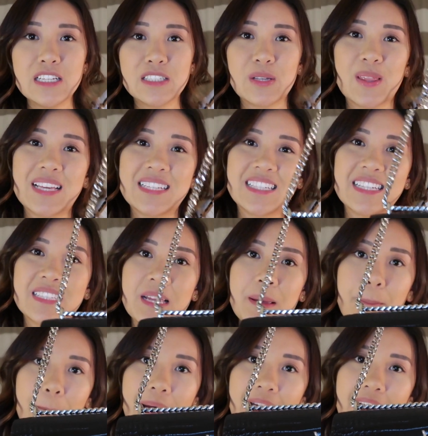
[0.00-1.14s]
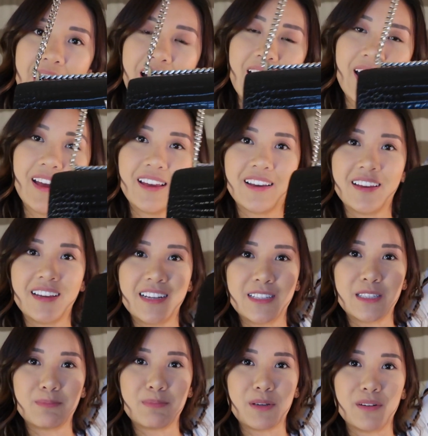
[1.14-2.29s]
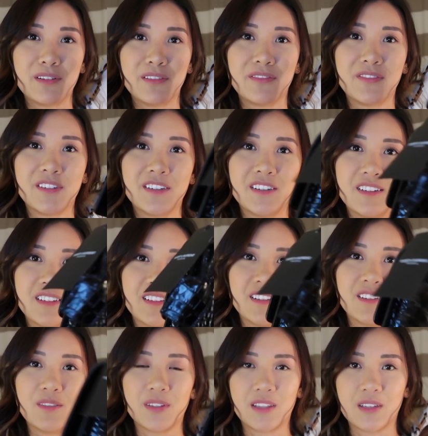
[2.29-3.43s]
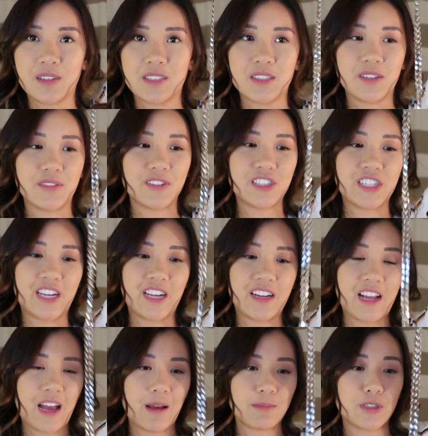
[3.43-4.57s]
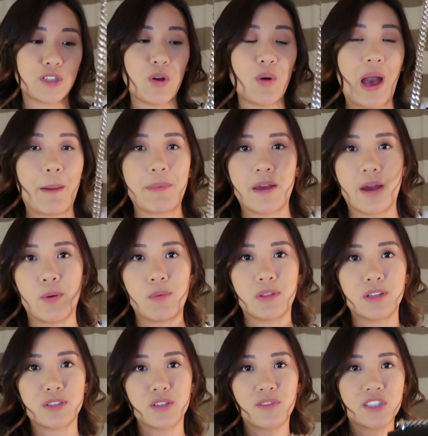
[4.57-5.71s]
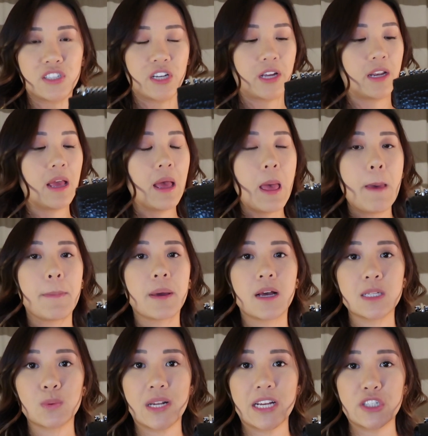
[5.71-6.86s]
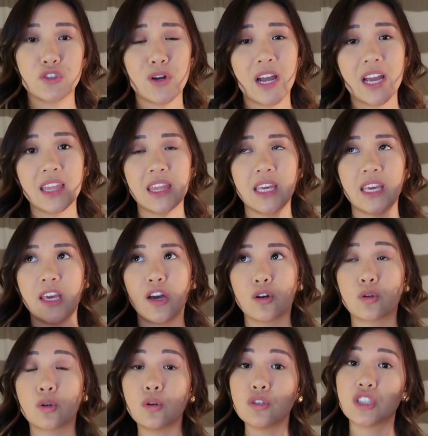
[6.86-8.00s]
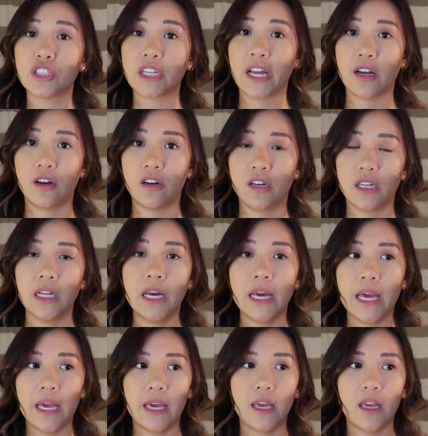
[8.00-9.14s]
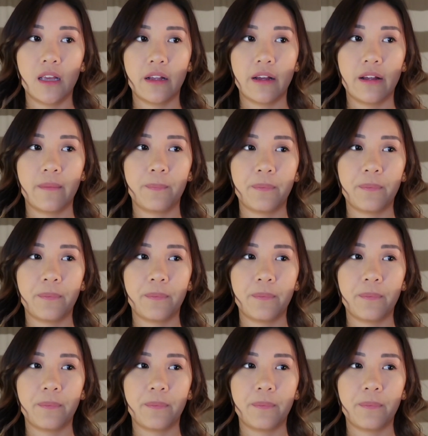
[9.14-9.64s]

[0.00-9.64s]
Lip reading: So this is the bag. It's beautiful with the silver chain. I'm so happy I went with the silver chain because when I tried the gold chain on, it